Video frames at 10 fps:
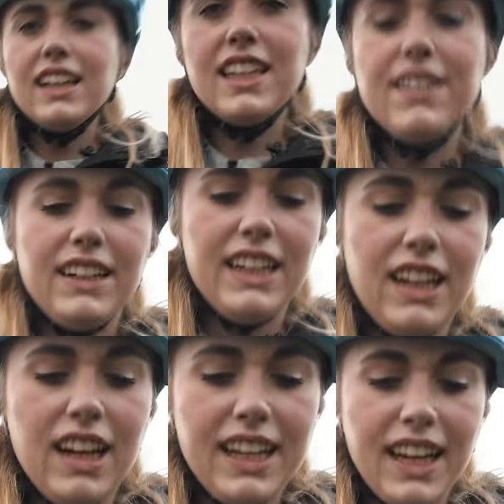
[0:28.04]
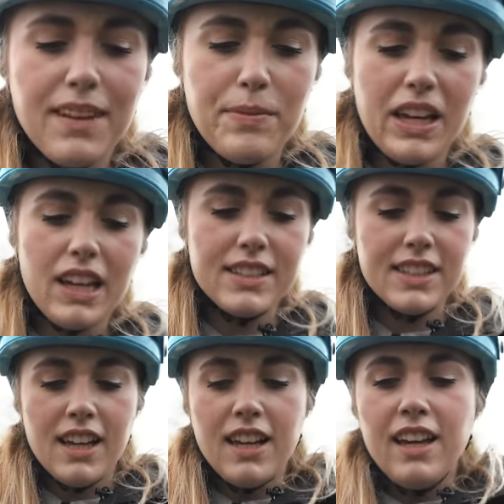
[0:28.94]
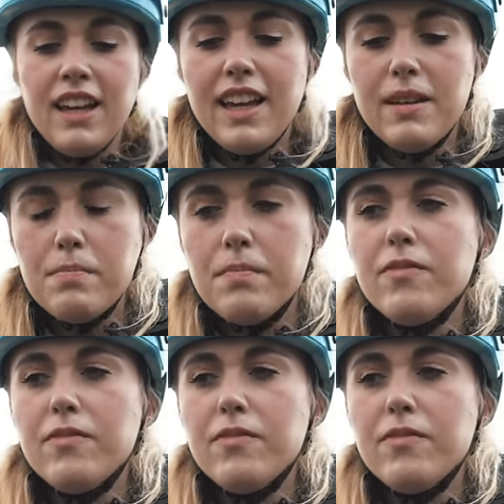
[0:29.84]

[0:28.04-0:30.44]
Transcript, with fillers: actually really like it because it,